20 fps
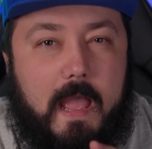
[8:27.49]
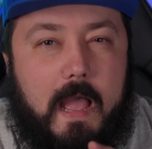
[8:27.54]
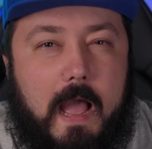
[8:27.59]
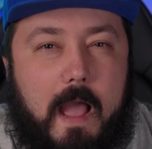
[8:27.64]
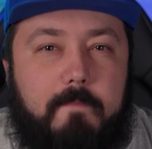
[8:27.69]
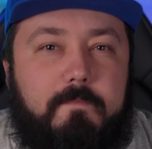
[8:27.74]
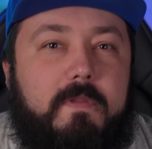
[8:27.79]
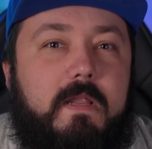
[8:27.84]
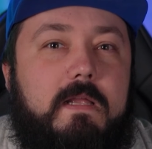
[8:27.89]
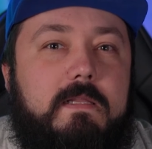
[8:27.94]

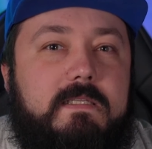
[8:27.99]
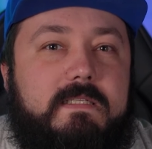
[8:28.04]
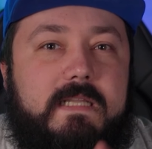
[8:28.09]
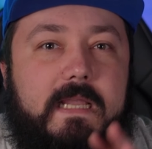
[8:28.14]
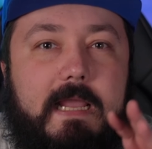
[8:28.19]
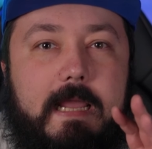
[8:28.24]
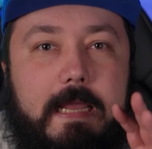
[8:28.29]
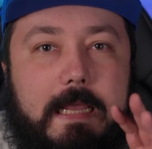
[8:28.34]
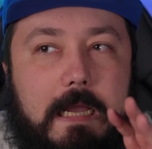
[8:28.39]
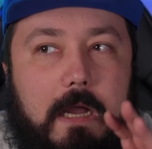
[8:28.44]
I'm not
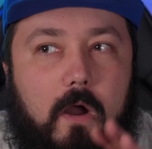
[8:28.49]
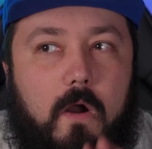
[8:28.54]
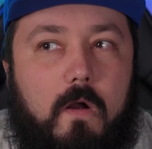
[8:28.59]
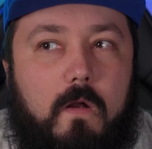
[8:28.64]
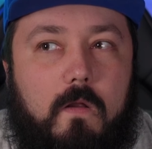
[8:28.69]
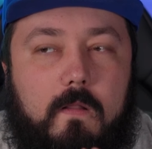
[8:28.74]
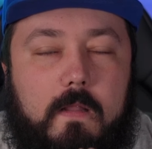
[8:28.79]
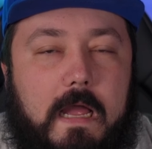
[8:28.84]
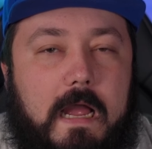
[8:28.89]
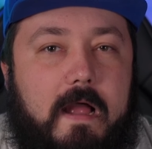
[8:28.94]
saying
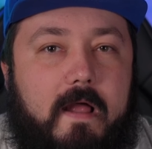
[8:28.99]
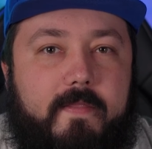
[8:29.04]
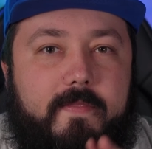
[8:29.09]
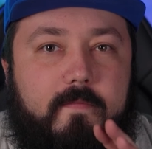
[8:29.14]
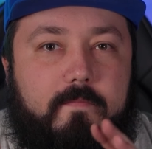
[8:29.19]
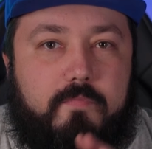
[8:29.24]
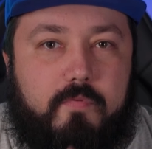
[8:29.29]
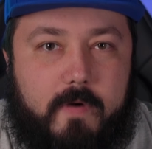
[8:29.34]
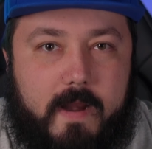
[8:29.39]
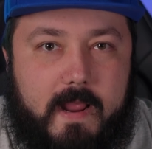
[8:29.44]
all
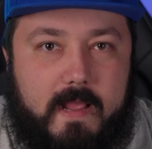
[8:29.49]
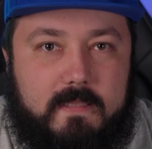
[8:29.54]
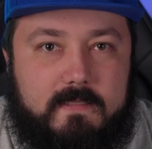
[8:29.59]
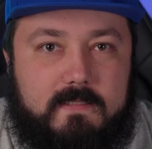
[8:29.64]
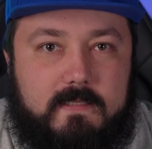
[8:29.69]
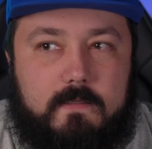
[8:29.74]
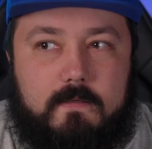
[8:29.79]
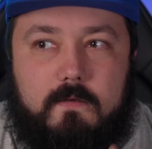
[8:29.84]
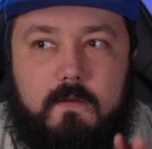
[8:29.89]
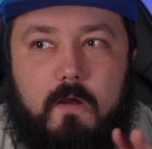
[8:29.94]
other
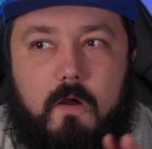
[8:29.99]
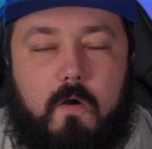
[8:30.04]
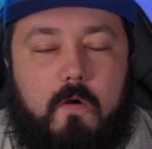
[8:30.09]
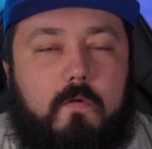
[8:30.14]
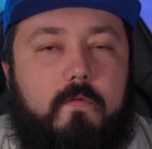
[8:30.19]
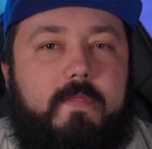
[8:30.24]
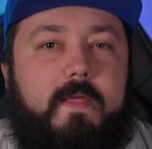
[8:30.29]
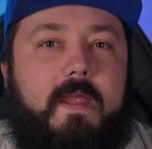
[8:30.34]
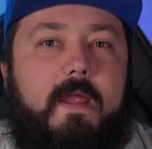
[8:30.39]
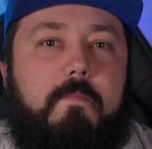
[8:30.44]
brands and
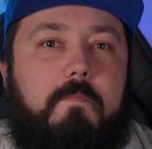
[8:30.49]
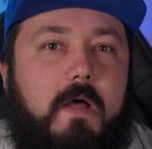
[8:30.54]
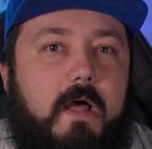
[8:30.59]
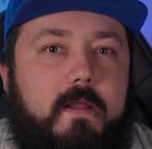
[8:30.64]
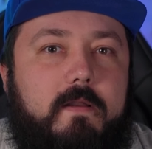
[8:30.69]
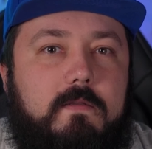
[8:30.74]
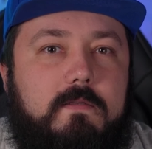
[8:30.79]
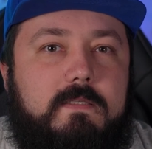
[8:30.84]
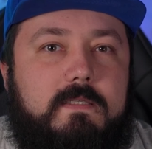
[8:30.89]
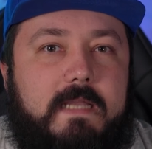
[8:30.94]
all their
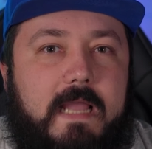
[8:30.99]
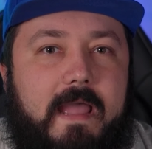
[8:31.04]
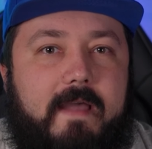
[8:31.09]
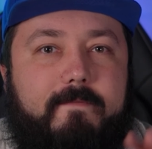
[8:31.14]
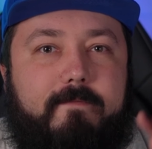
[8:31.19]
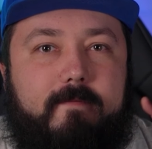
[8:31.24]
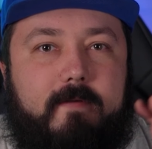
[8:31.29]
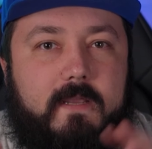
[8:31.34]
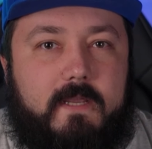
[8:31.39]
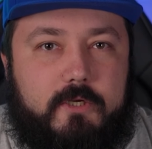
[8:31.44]
models
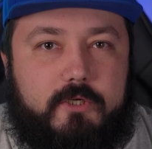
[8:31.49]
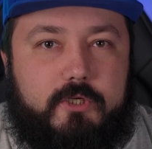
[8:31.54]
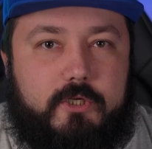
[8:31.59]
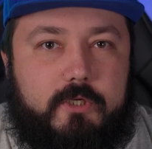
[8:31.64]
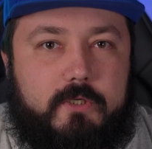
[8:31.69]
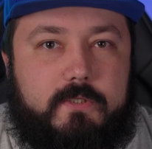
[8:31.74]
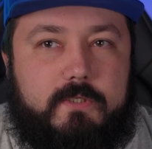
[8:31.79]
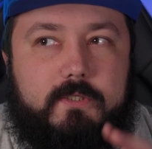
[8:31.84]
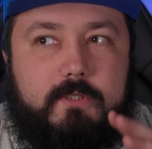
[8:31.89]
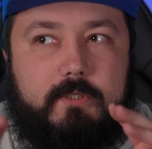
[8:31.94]
have
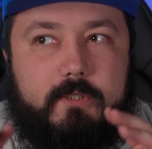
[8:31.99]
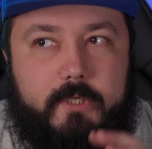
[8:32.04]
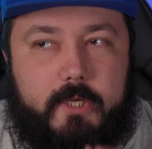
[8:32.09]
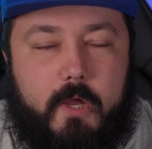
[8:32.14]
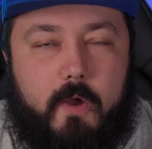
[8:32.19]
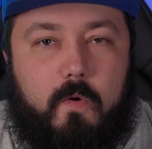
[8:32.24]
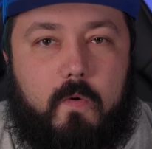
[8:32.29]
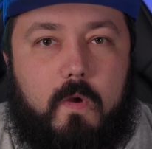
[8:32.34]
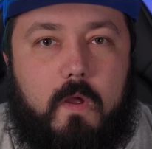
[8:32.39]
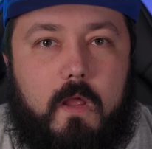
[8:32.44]
issues.
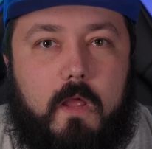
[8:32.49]
No.